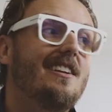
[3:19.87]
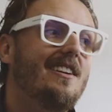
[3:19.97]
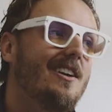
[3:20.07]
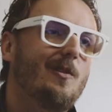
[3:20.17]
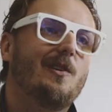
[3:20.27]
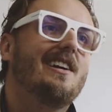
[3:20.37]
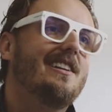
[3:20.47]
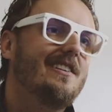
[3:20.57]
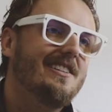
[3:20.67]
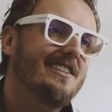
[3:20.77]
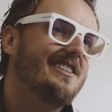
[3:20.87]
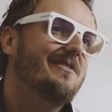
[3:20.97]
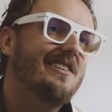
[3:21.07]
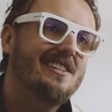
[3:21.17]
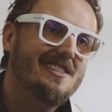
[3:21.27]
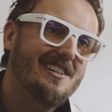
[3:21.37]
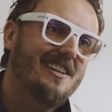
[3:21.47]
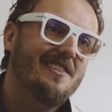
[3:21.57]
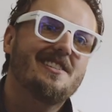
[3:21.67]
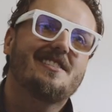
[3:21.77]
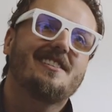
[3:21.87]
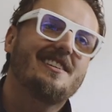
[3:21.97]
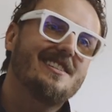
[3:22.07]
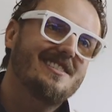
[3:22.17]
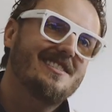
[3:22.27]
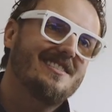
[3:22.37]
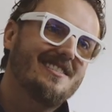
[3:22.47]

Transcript: then we hadn't even done the fittings yet, obviously, because